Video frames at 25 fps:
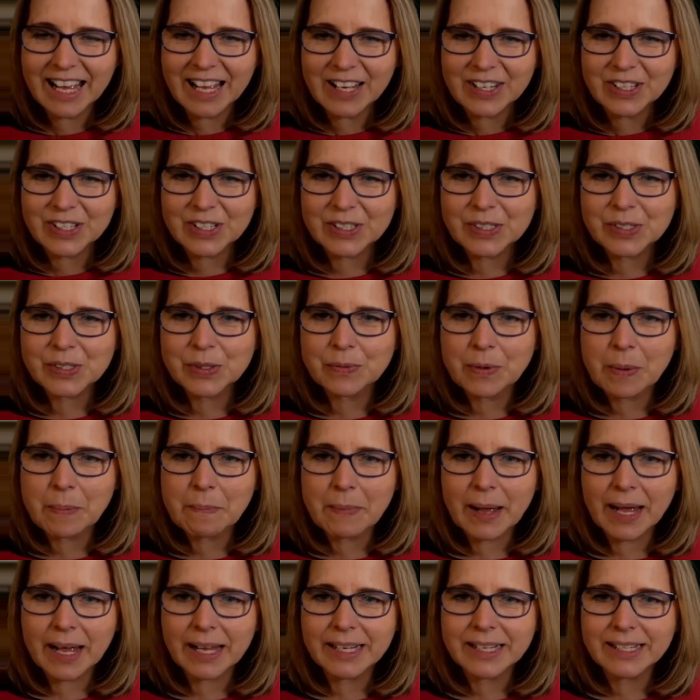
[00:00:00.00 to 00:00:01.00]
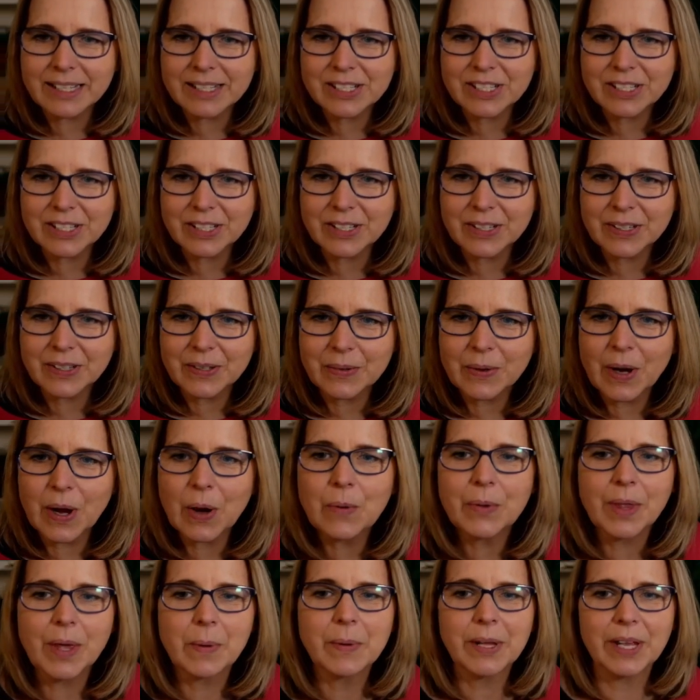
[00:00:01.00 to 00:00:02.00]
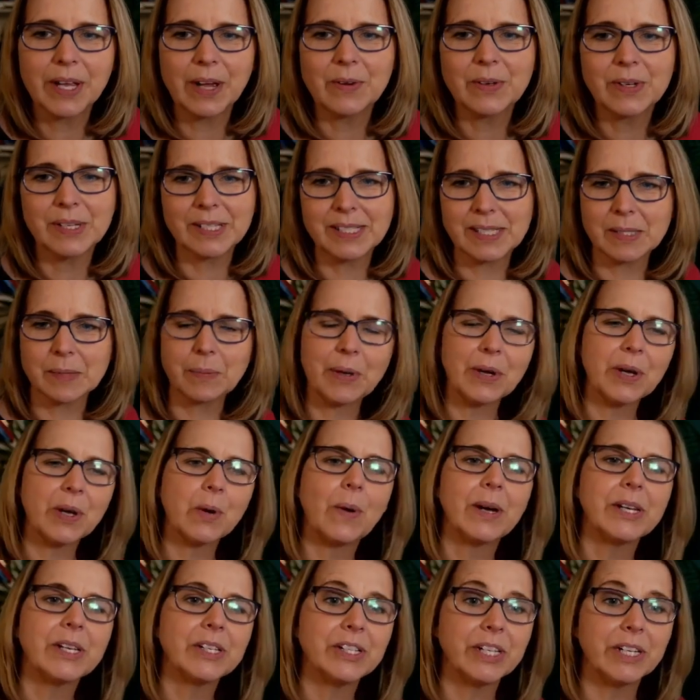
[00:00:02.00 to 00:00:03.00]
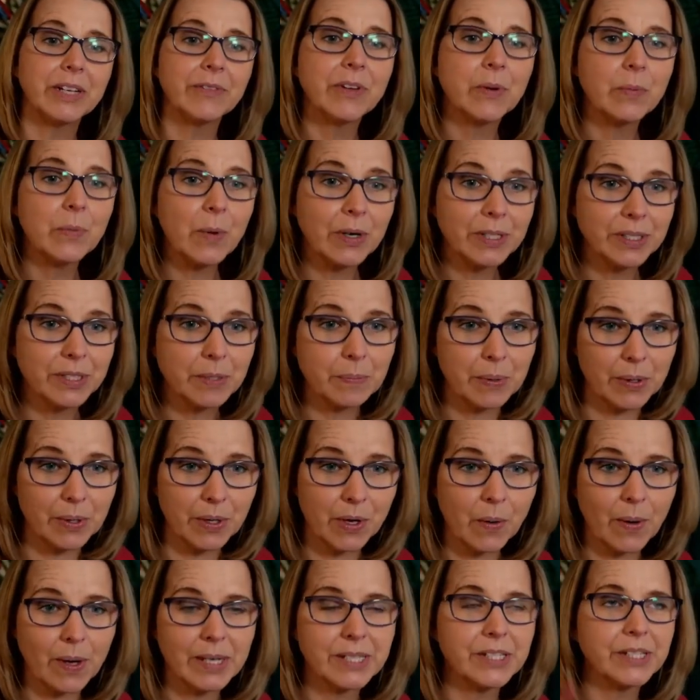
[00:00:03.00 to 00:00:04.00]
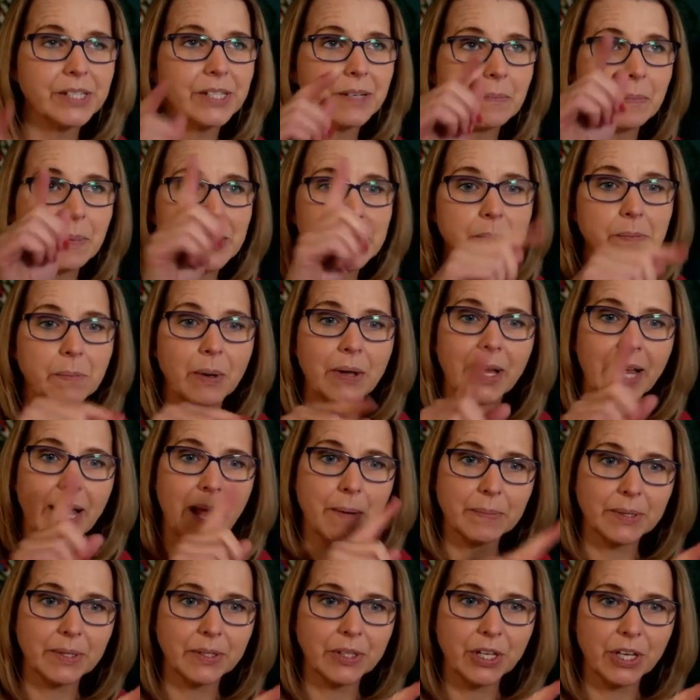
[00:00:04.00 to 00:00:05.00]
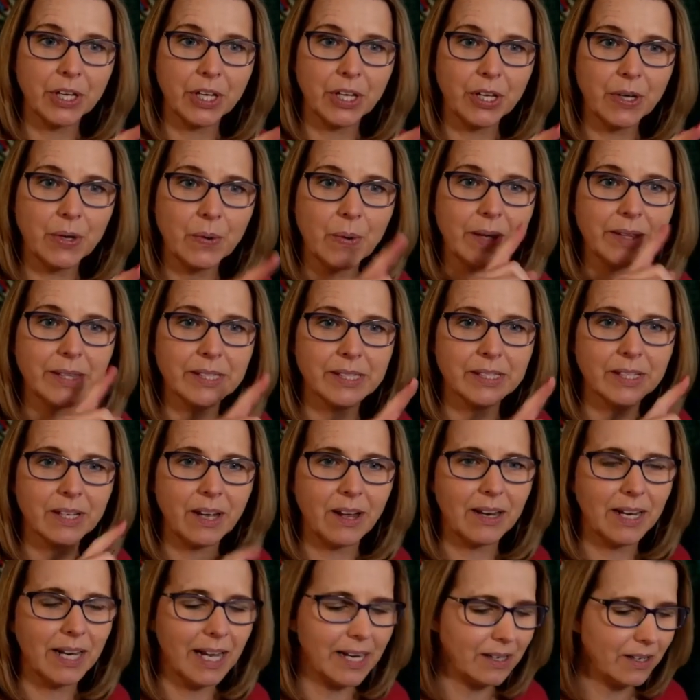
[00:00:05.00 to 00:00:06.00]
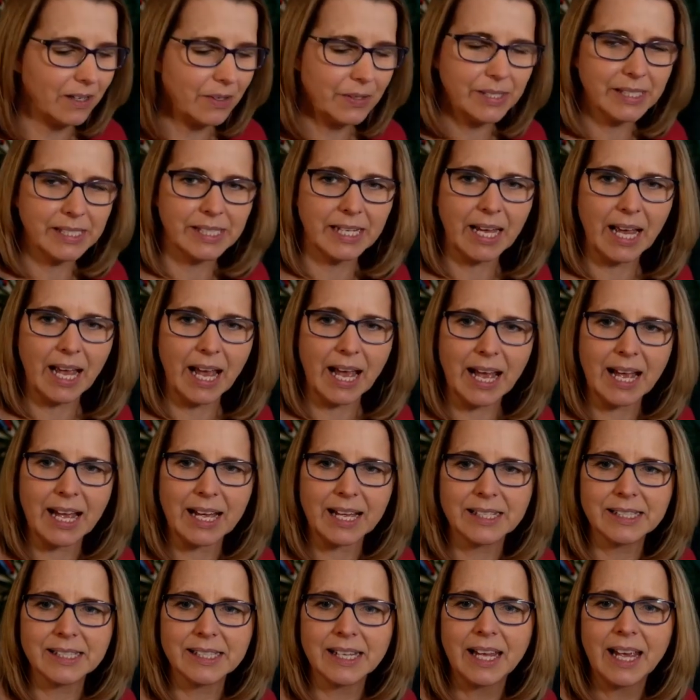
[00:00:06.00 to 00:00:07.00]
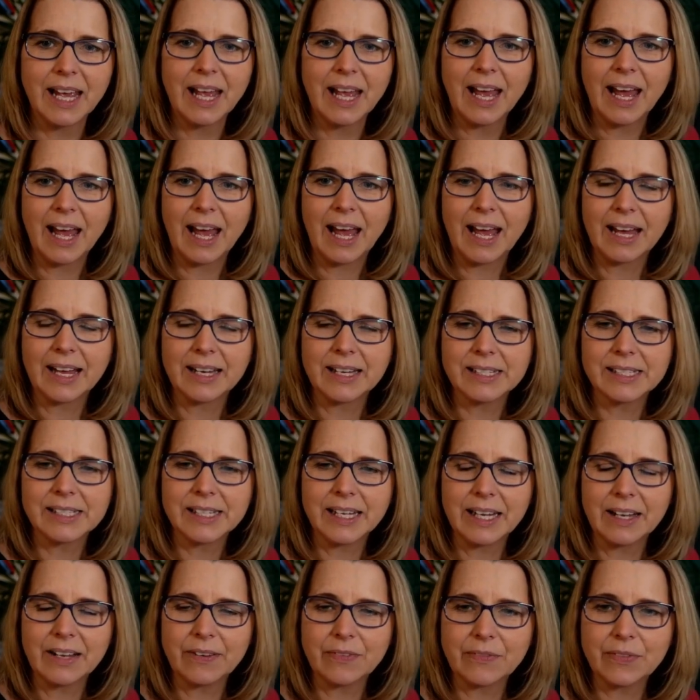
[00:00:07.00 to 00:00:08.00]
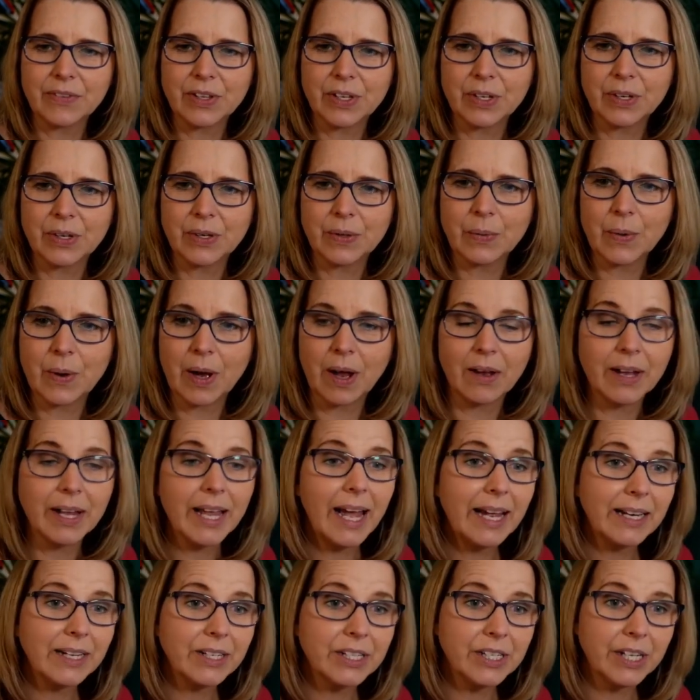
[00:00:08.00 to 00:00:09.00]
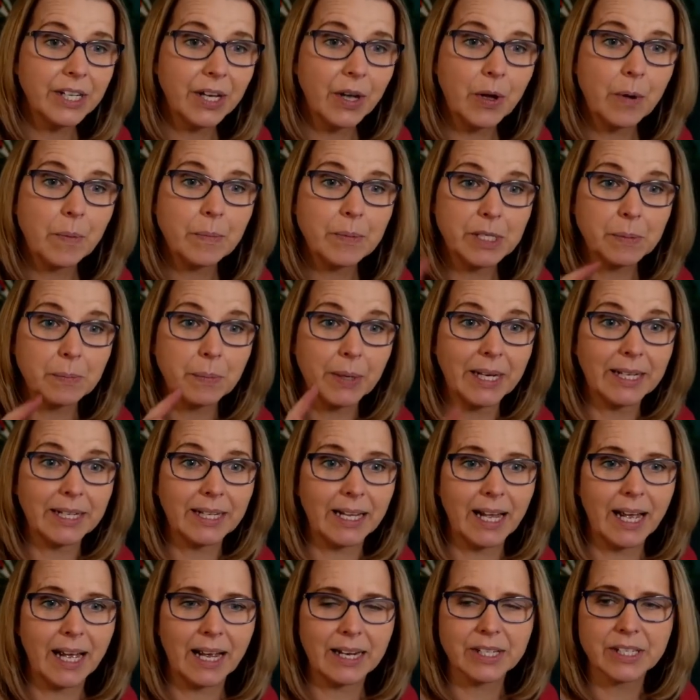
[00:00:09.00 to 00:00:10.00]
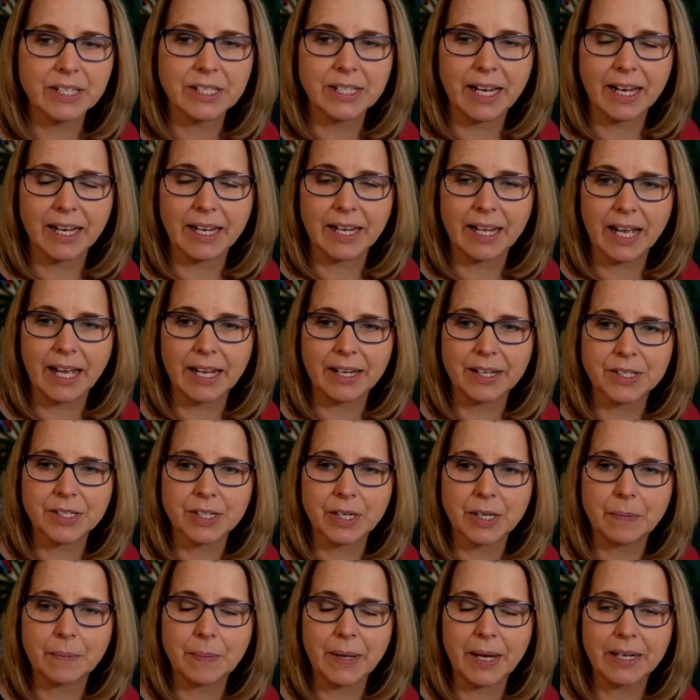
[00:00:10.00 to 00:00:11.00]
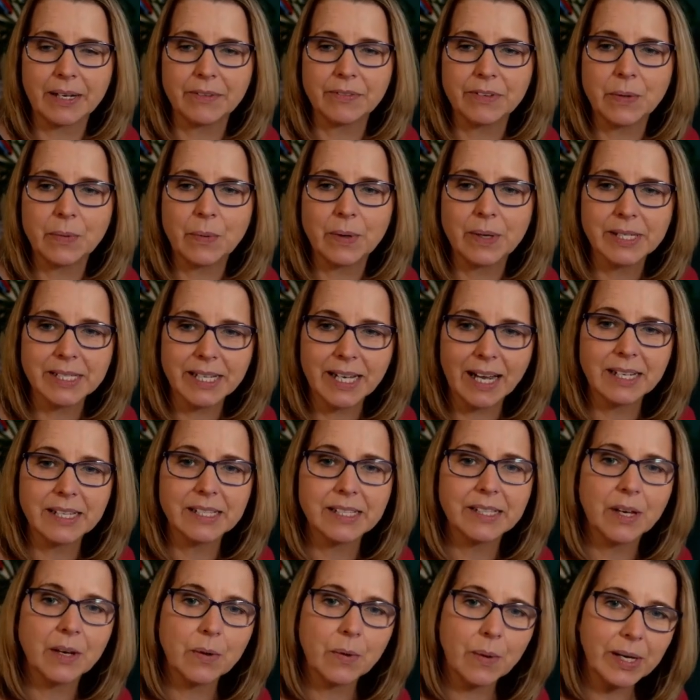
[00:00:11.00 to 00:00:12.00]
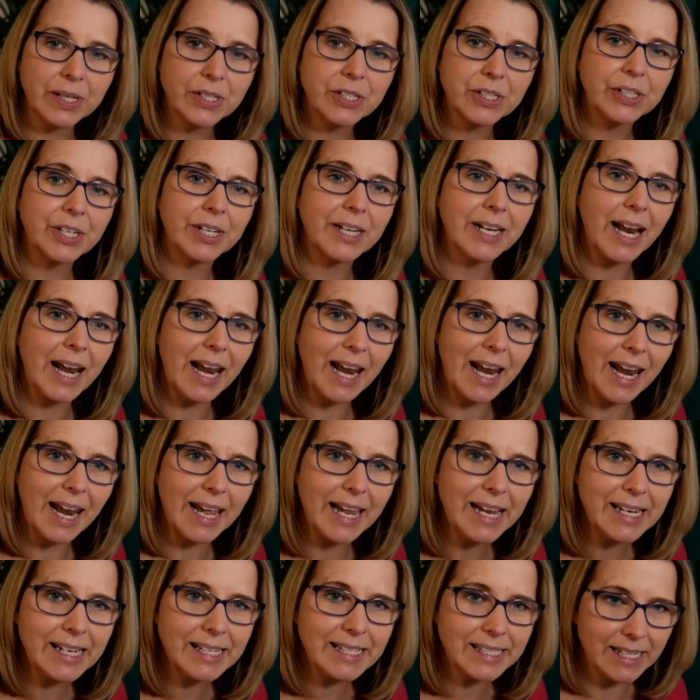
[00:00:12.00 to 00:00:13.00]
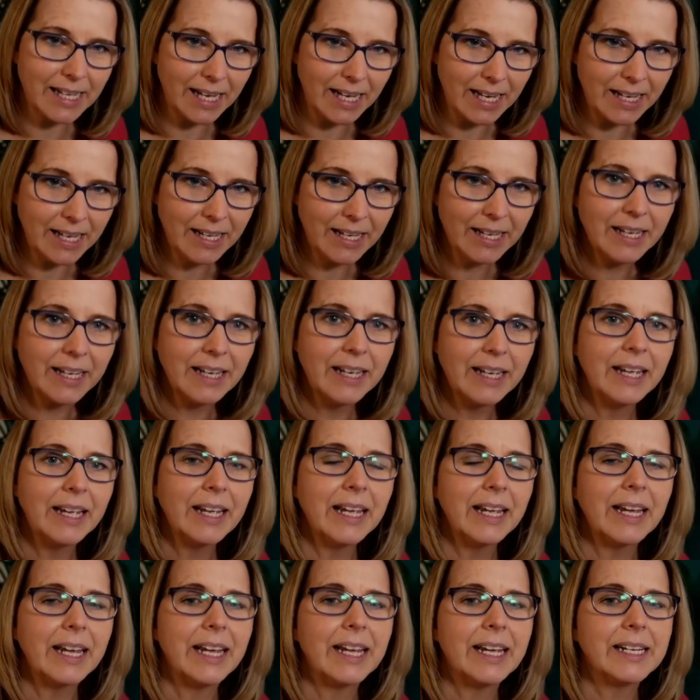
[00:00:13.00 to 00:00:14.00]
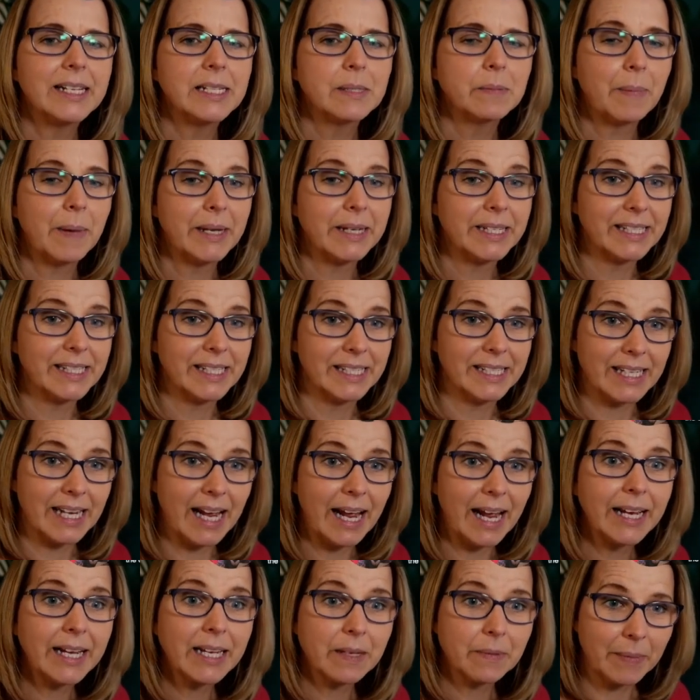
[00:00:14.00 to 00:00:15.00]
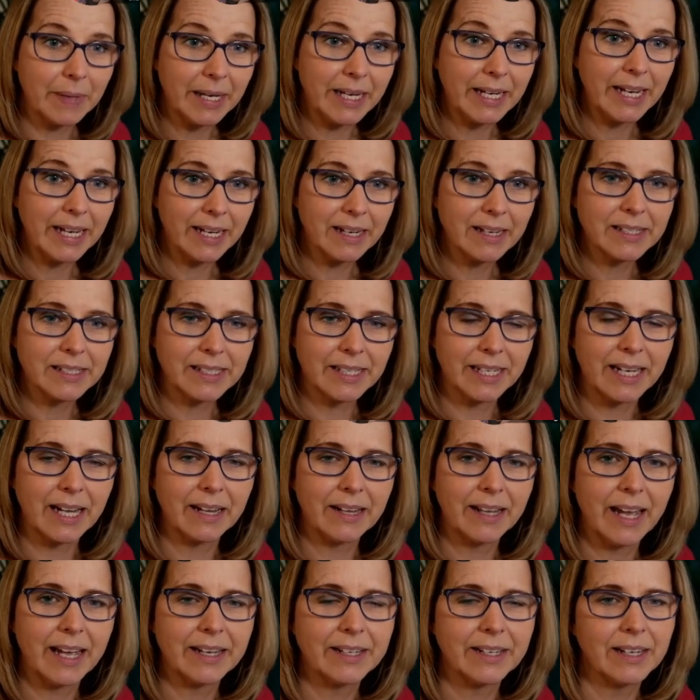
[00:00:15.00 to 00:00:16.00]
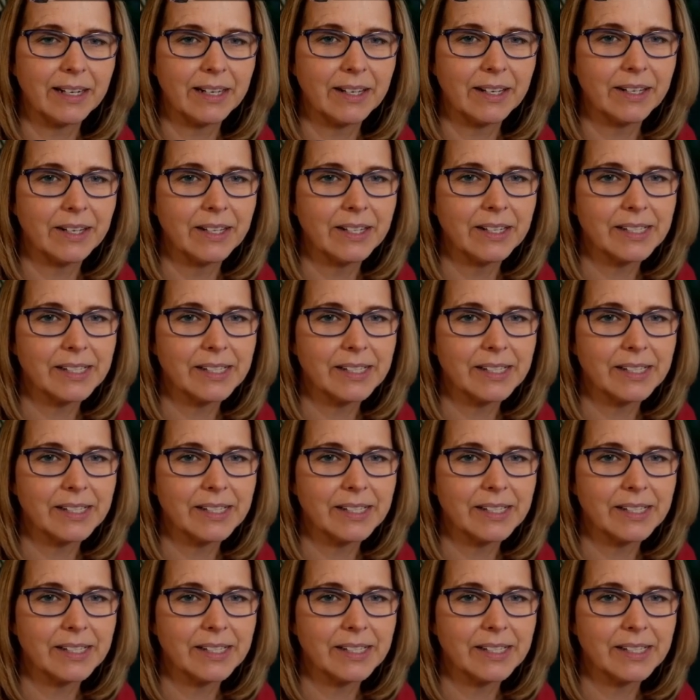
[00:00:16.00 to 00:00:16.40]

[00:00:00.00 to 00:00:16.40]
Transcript: Just to remind you, oh, there we go, Lucy's put a question. If you want to put a question, please put a capital Q at the start like Lucy has. And if you are catching up, just put a little hashtag catch up. And if you want to ask a question later, it is better to tag me in it, because then I'll get an alert.